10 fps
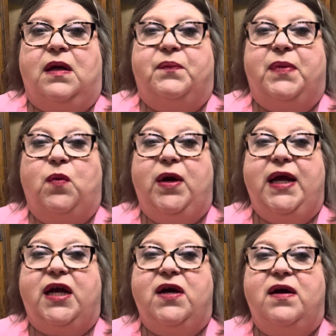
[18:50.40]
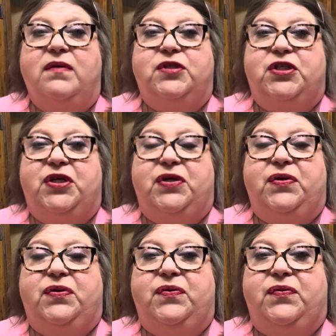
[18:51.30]
But when it comes
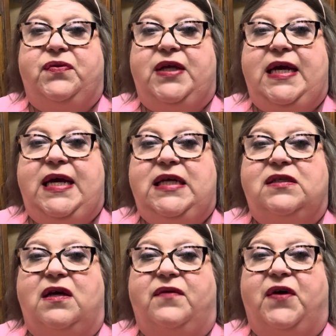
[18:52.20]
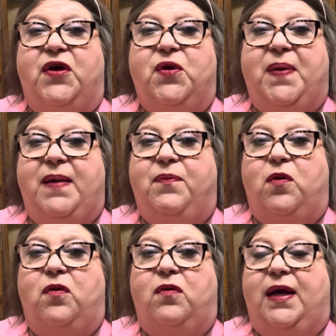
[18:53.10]
to things of other
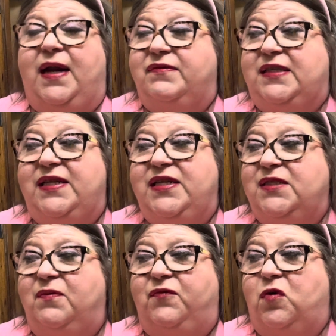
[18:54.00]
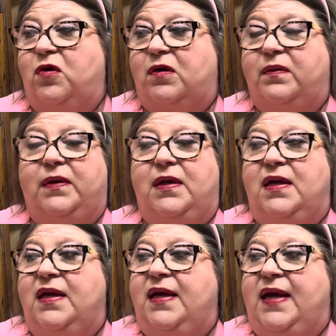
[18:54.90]
people, and I've said this before,
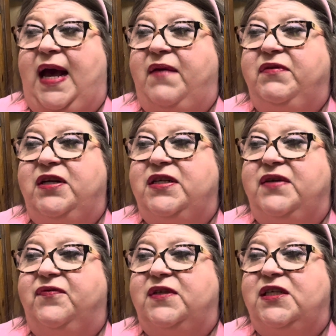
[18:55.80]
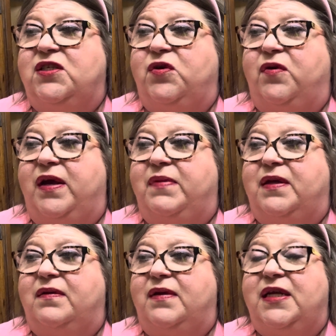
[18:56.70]
having a different
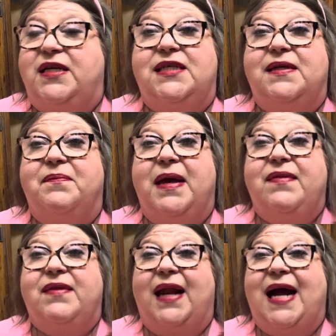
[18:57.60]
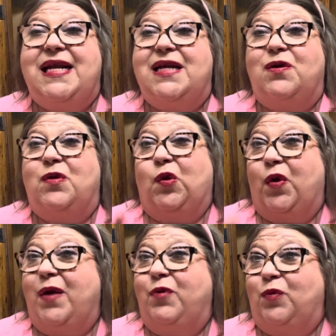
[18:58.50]
disagreement, it doesn't mean that I didn't
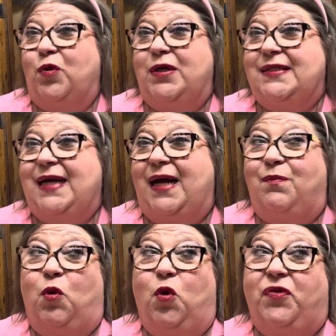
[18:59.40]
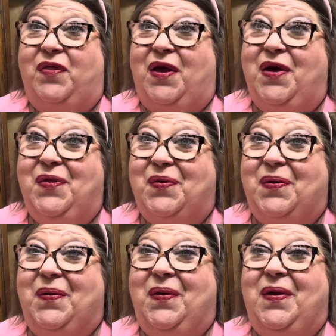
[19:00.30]
agree with one side more than the other.